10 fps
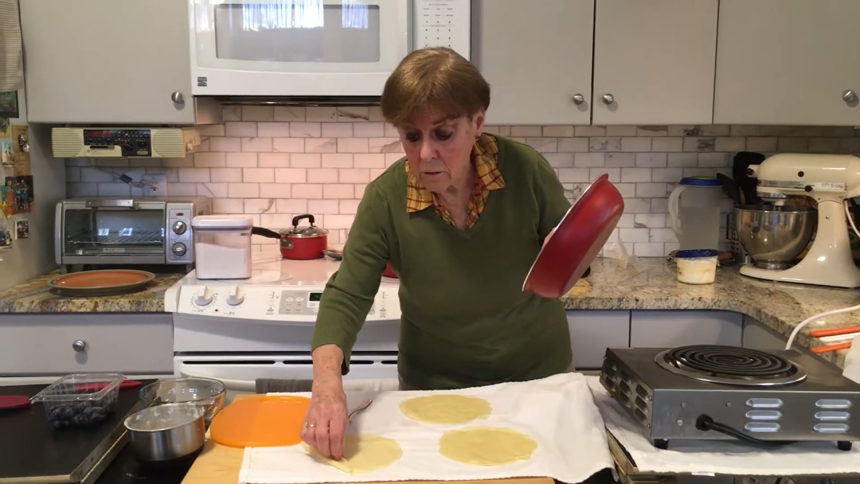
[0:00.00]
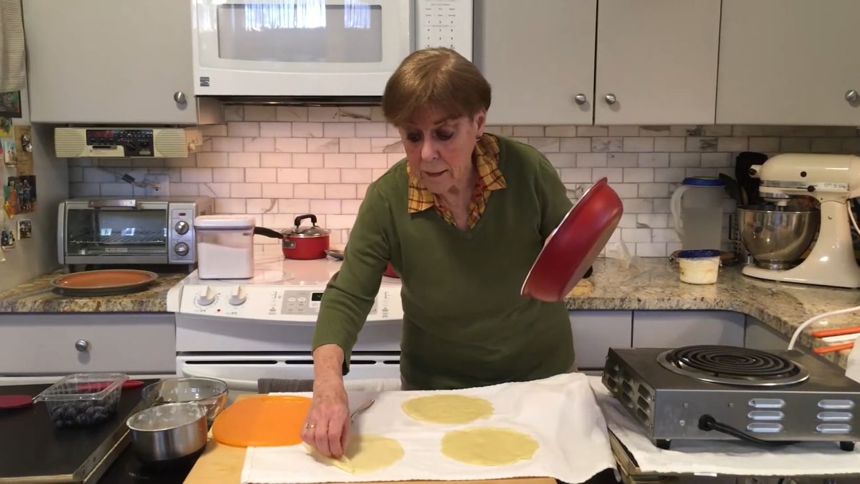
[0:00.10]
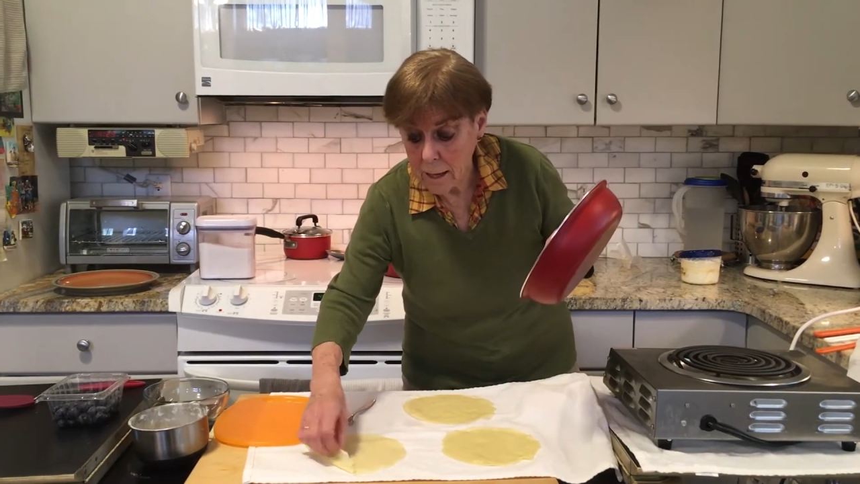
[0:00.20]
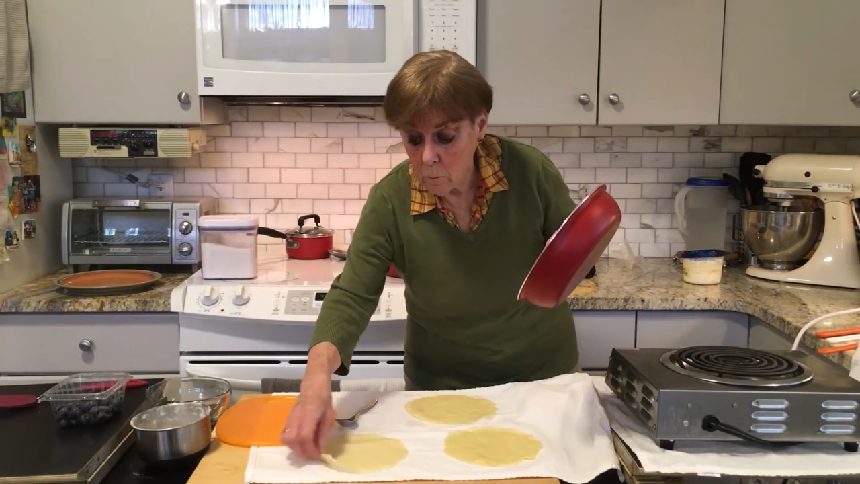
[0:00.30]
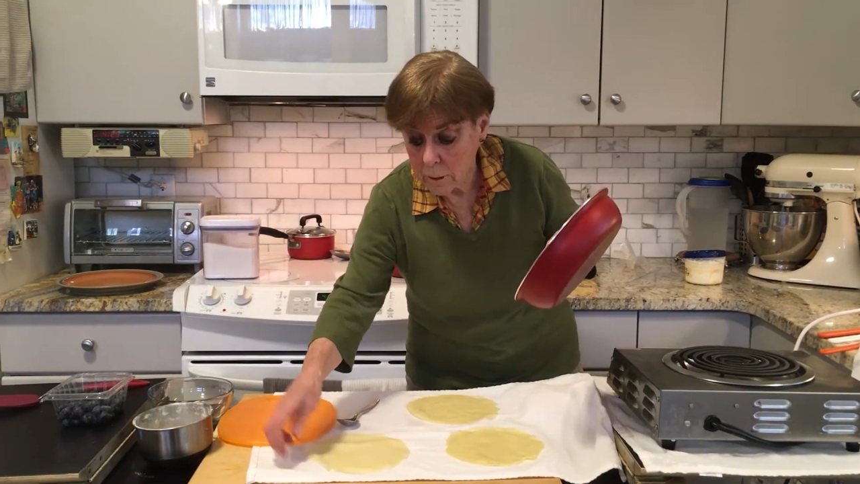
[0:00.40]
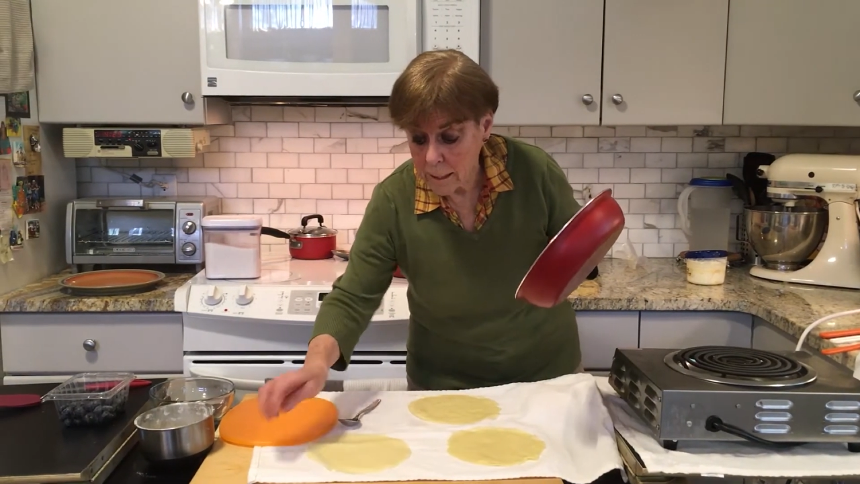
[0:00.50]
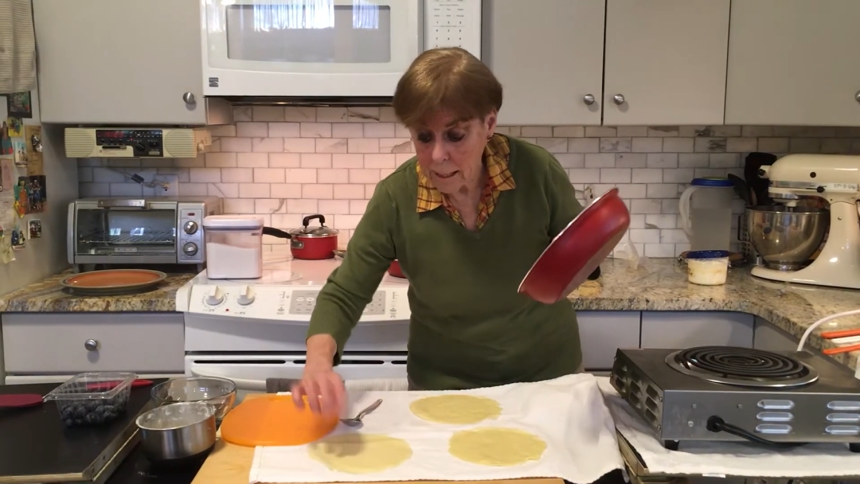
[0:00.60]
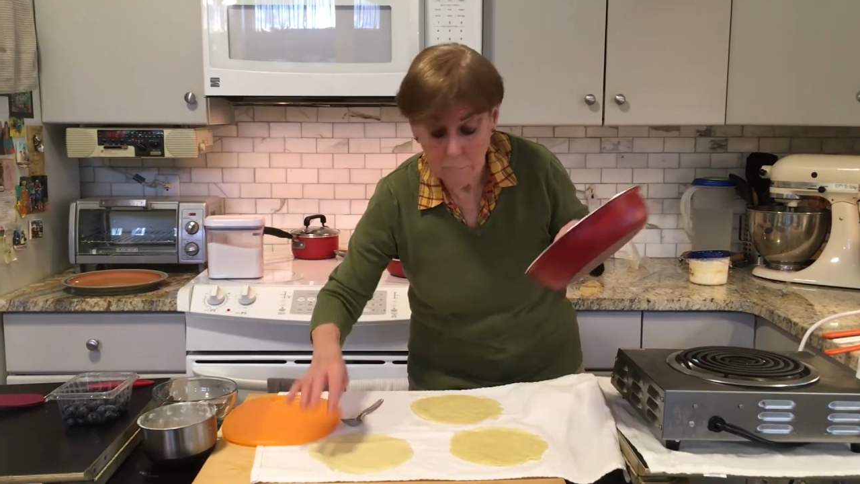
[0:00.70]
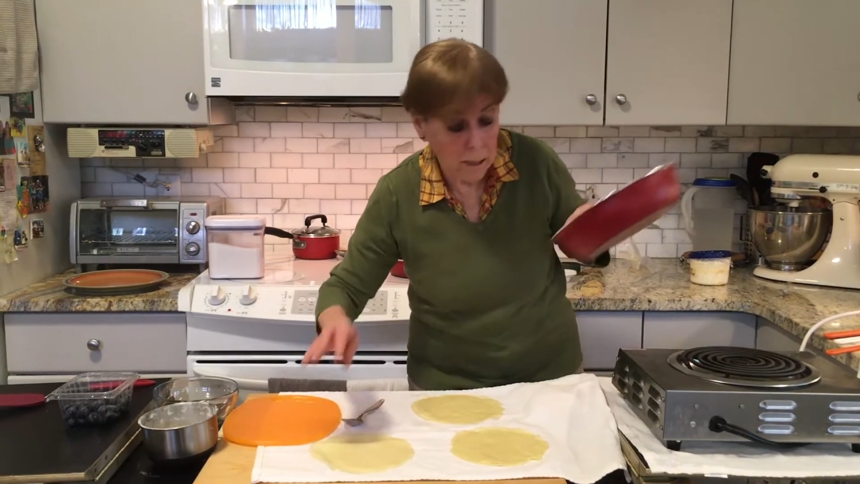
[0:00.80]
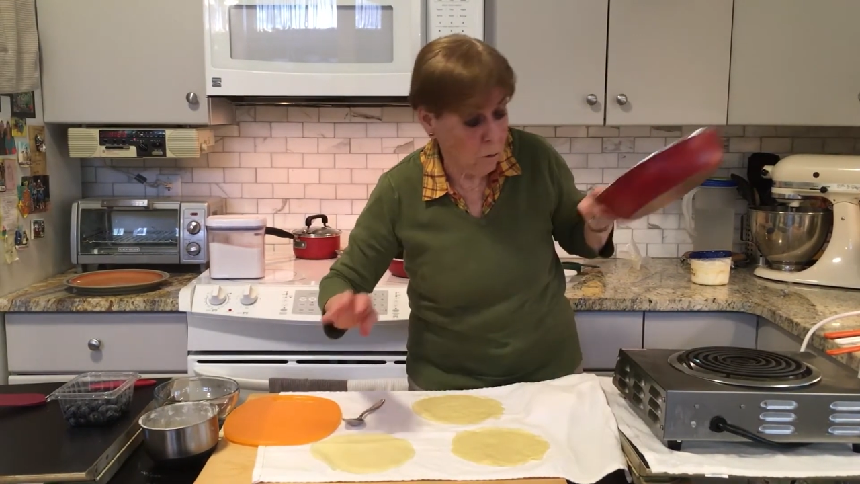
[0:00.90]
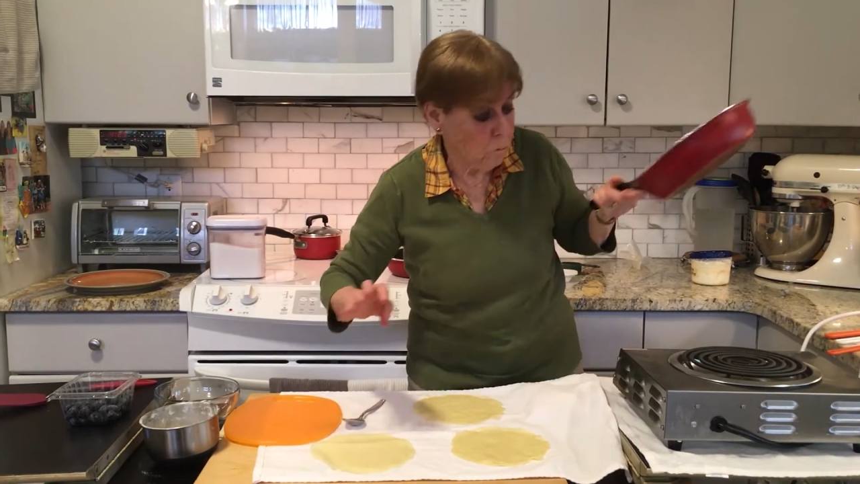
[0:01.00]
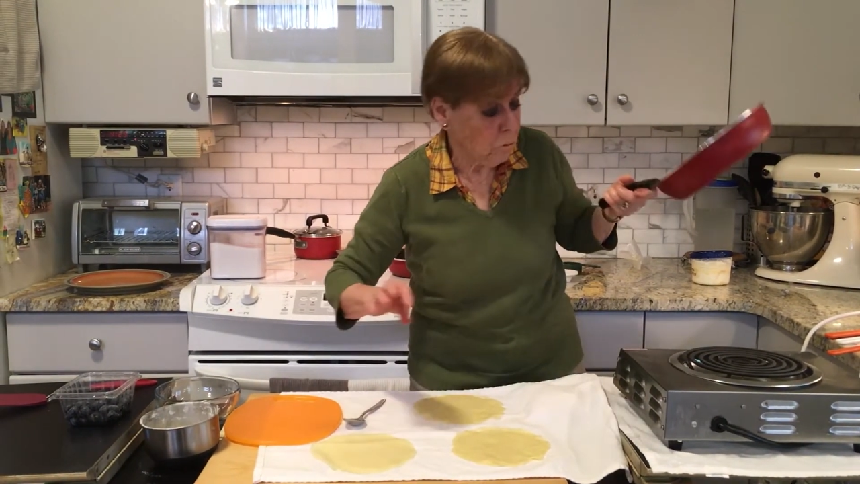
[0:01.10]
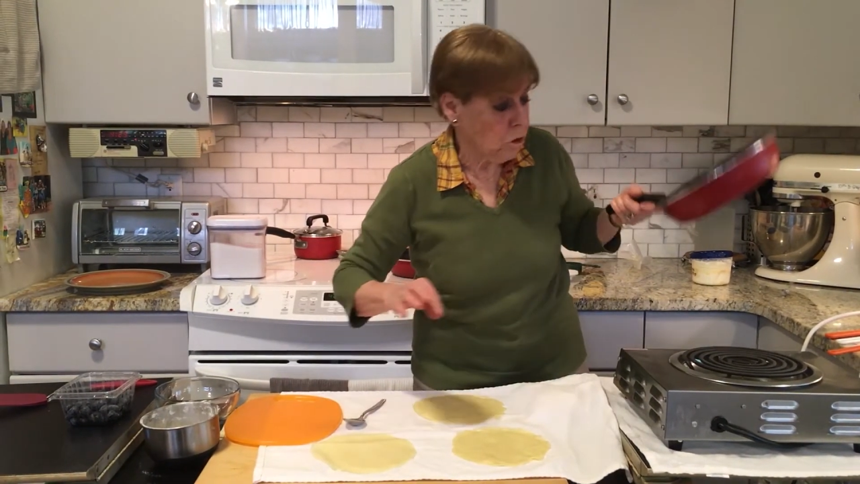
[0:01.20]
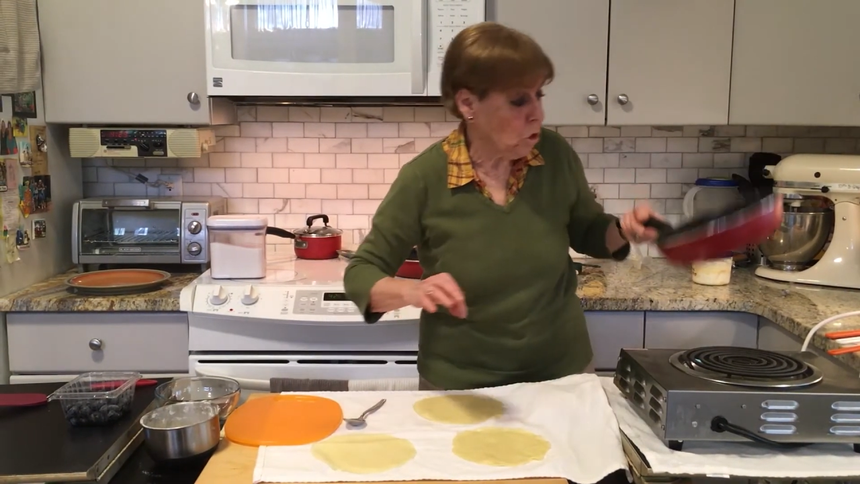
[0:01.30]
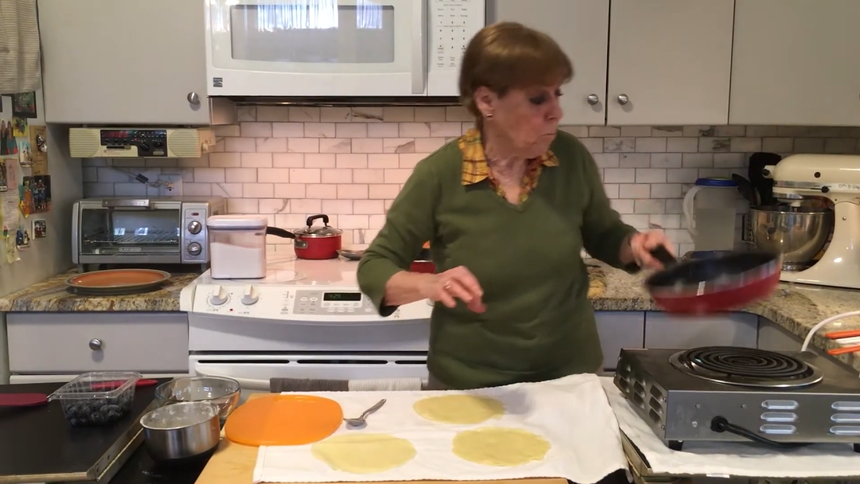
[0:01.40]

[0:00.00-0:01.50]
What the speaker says: that one came out so